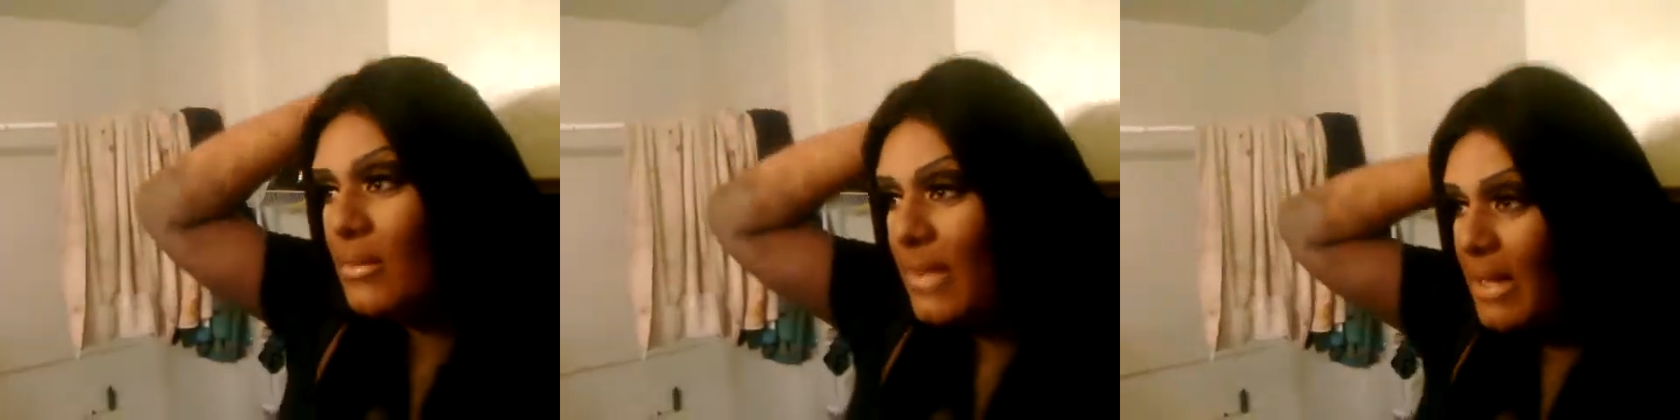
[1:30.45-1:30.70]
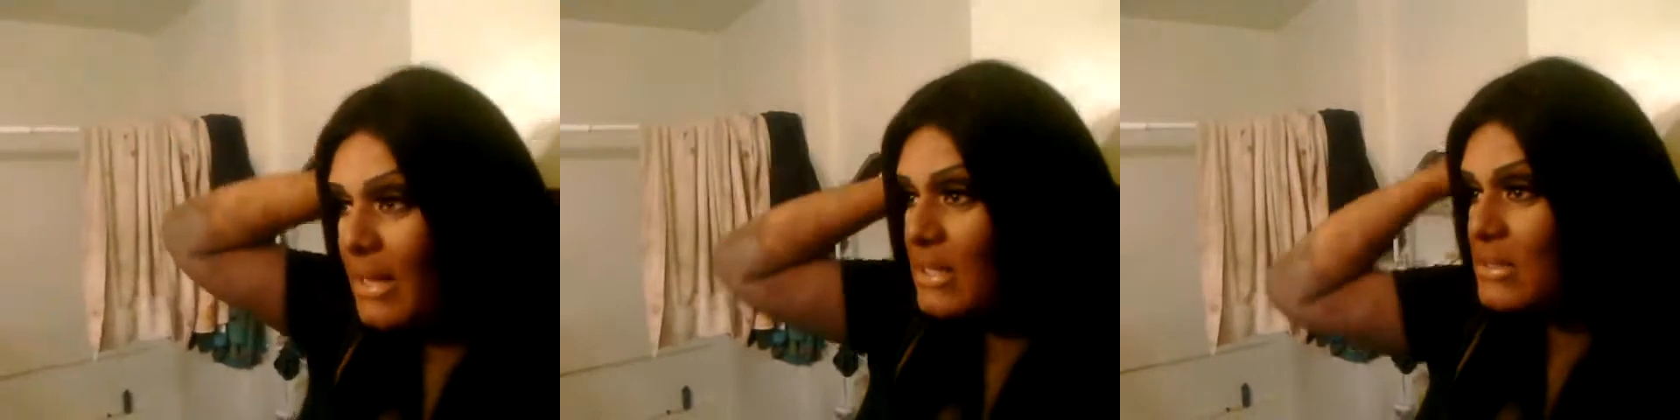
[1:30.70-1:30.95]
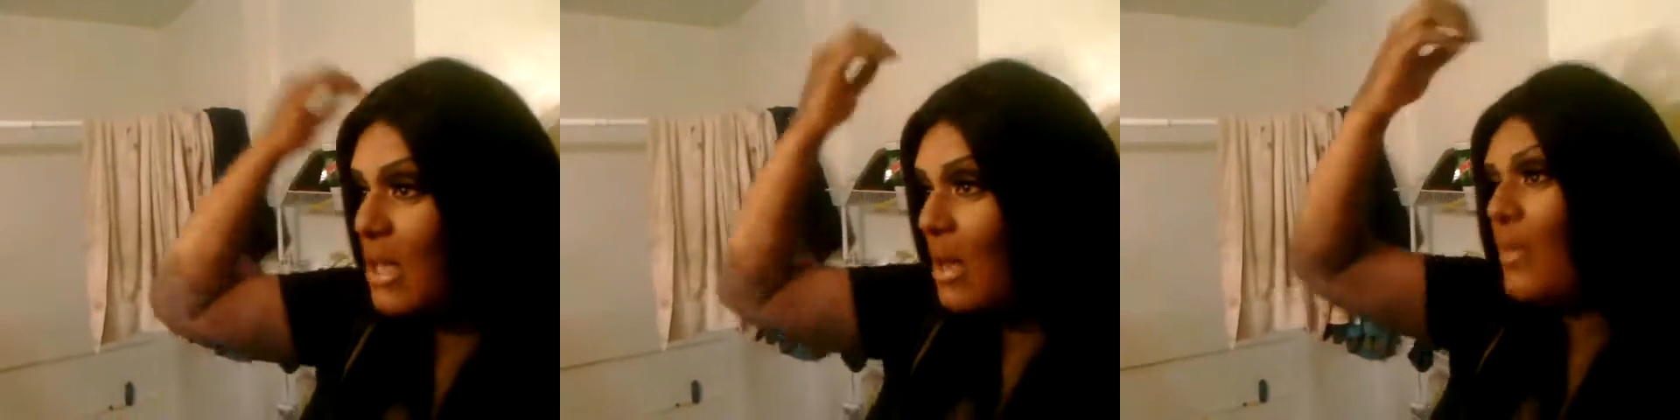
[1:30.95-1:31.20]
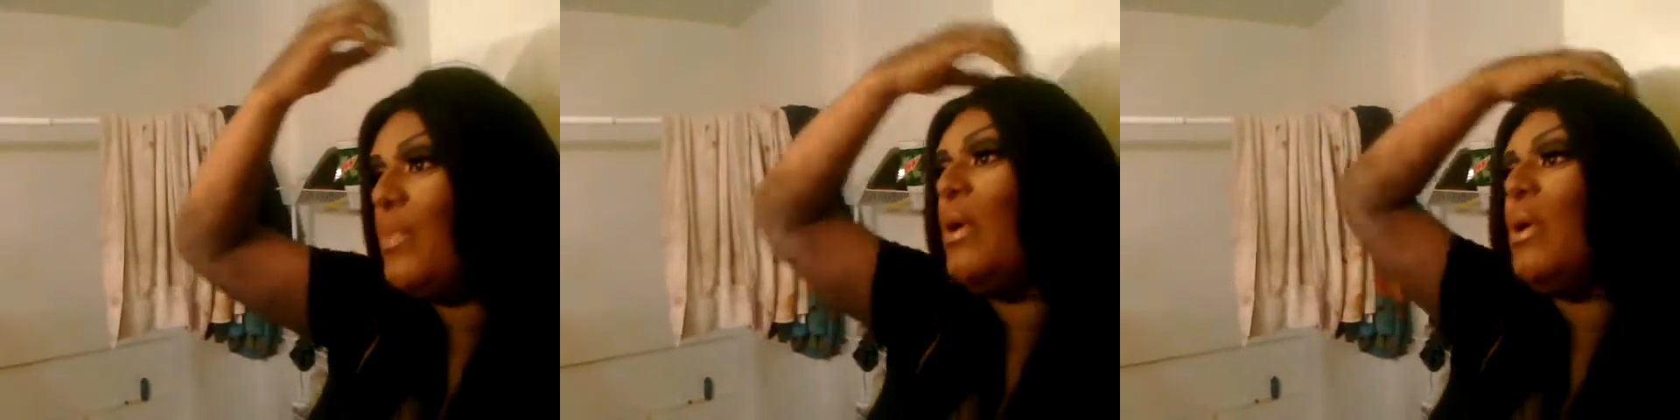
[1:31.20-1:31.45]
My hair is
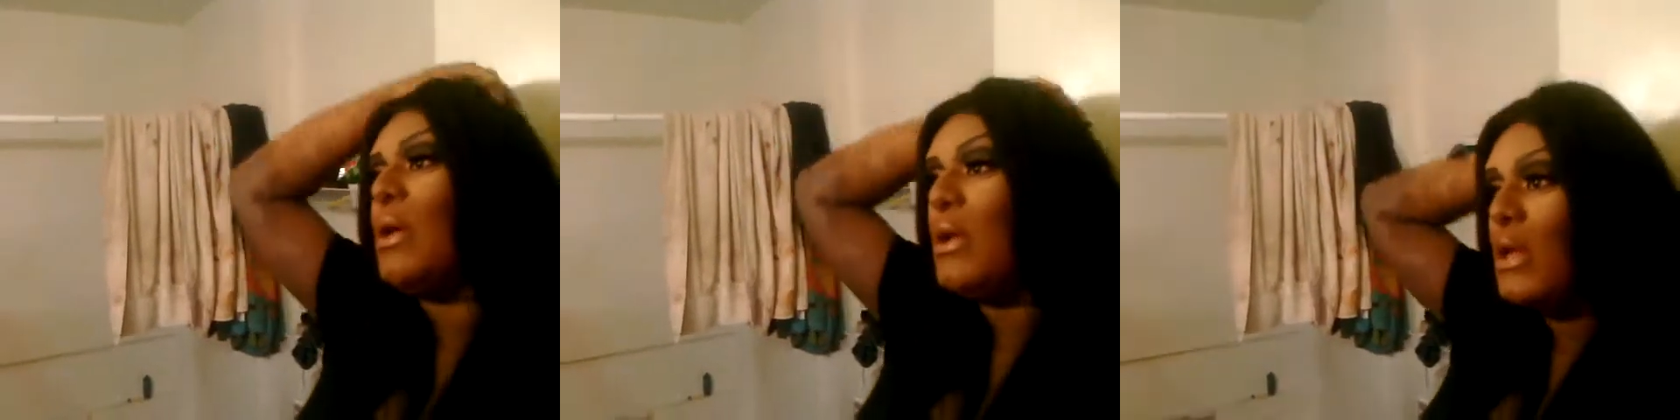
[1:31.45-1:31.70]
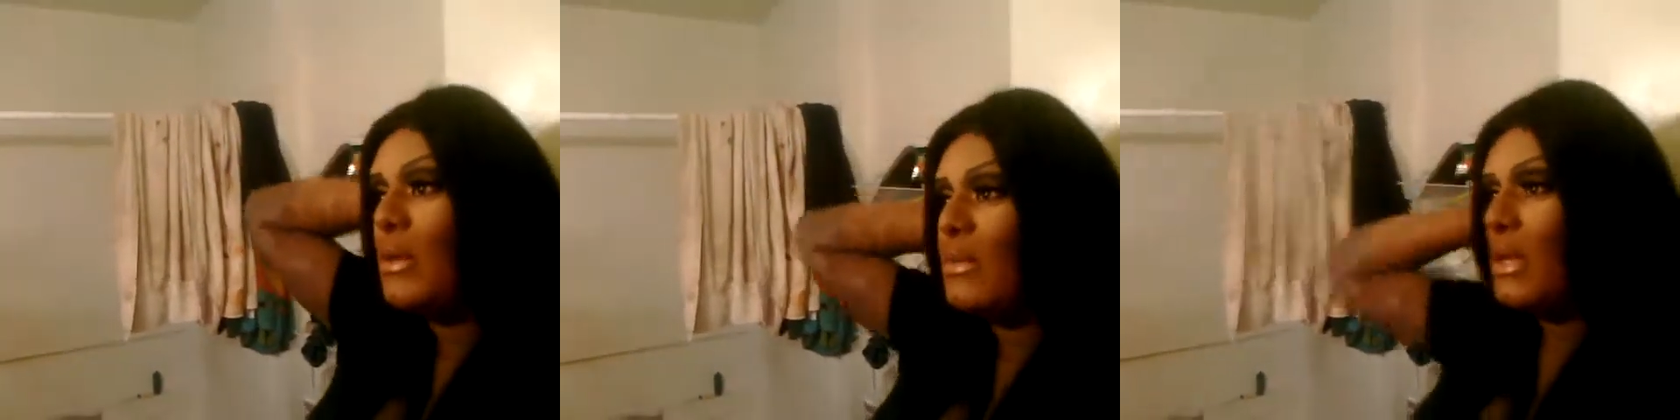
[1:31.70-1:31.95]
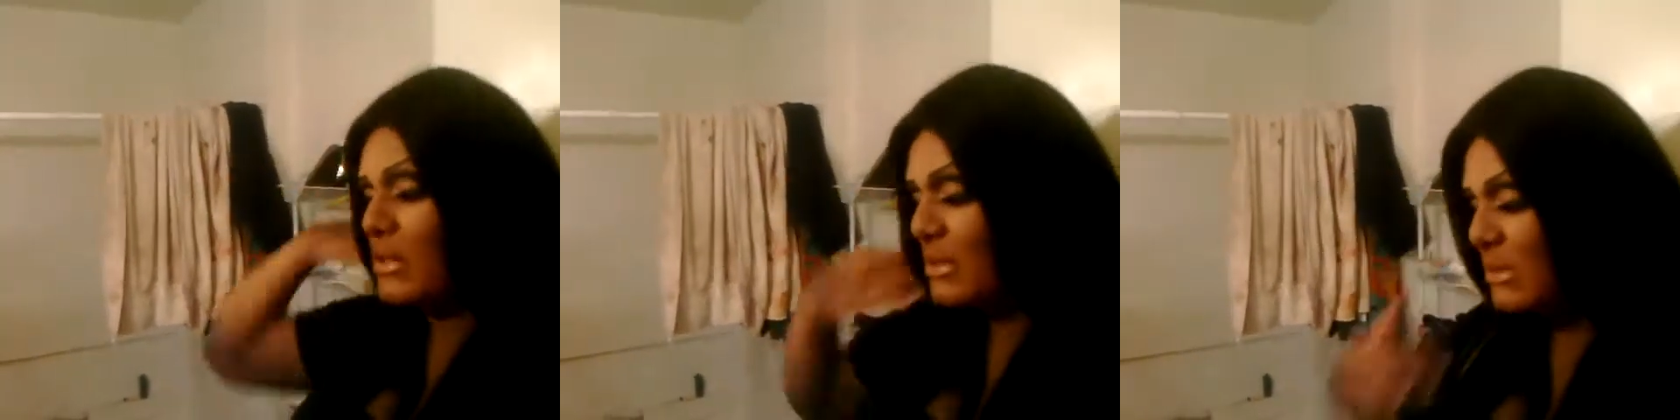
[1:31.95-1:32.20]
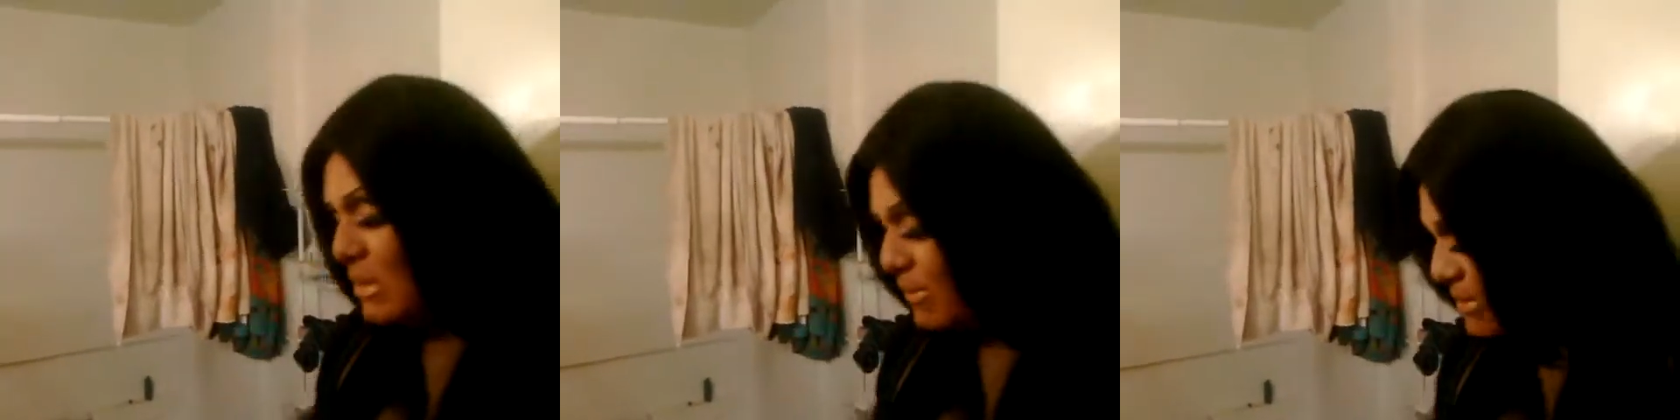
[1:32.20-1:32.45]
all poking up. Not the tea